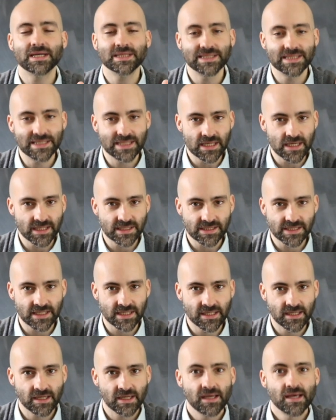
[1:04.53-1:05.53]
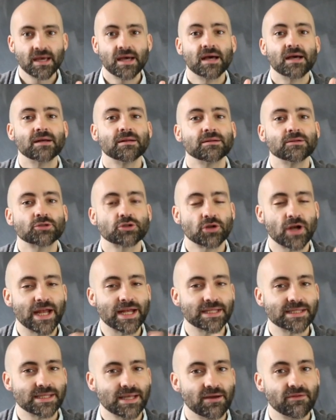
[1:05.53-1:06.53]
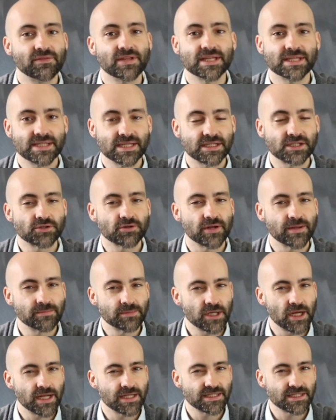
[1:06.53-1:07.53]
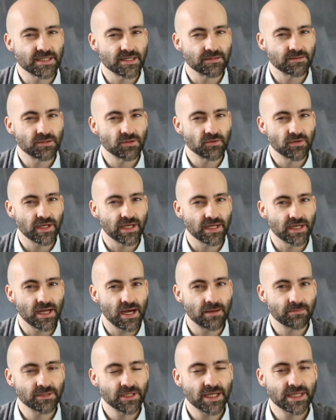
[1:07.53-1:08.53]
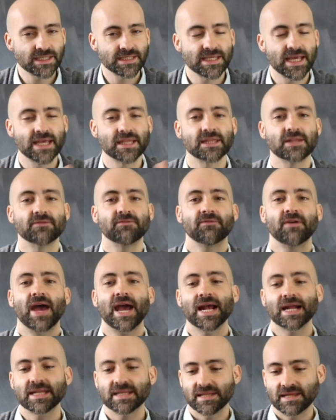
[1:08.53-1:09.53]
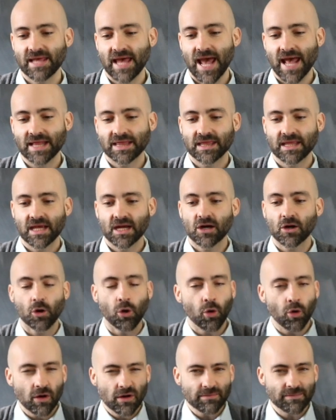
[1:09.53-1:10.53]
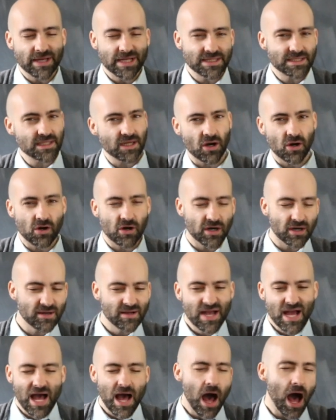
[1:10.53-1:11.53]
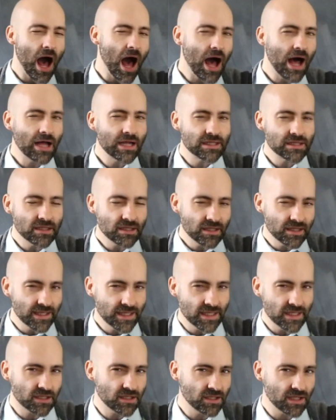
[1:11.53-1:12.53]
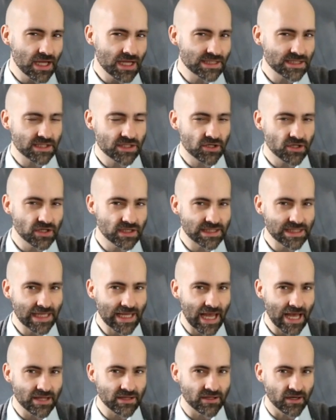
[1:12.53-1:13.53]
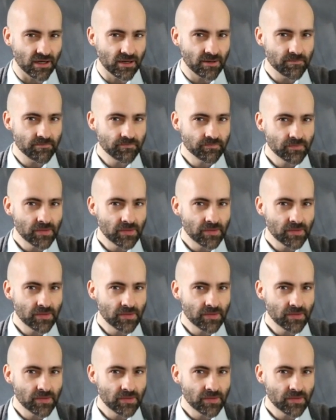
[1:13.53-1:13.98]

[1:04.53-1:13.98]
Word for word: a dozen of these extreme trans-Neptunian objects and the fact that their orbits are oddly clustered together.